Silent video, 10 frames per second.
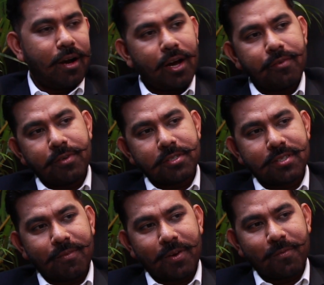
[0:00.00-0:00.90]
I wish
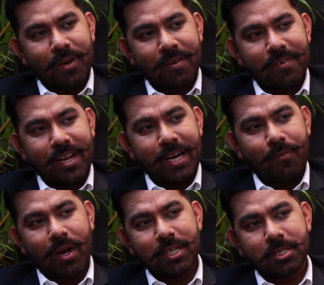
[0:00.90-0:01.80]
someone would have
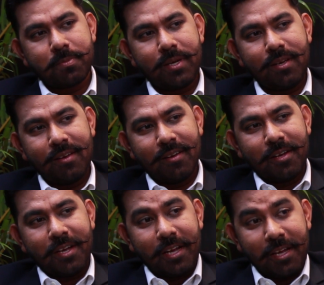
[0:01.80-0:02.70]
advised me
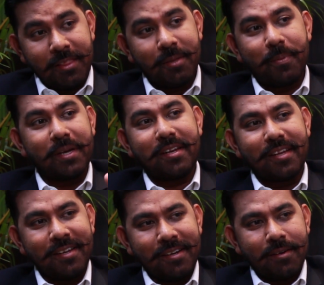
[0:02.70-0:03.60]
in the
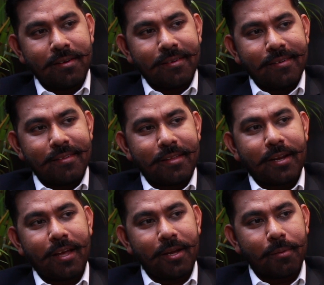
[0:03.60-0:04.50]
beginning
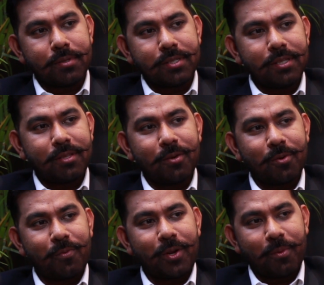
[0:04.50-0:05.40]
that, hey, Abhijeet,
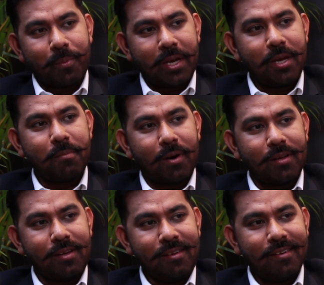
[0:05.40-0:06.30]
when you're making
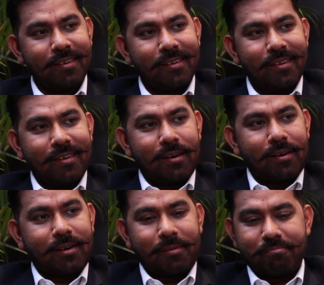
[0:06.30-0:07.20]
money,
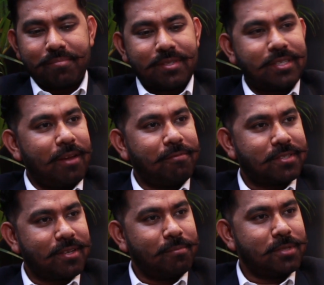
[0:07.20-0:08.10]
save
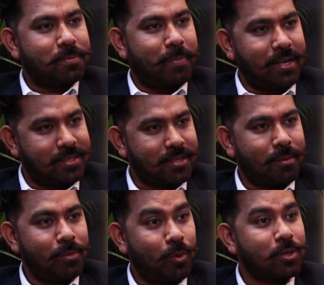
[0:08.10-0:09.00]
some, spend
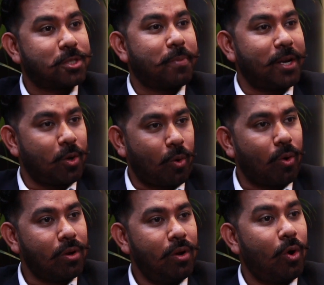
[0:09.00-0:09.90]
some, don't spend
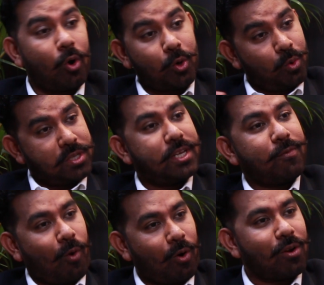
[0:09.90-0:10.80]
all, or don't
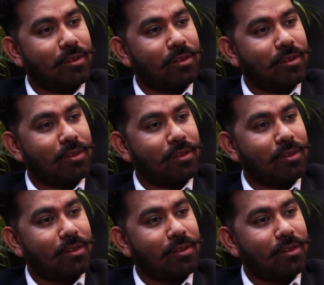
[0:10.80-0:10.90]
save all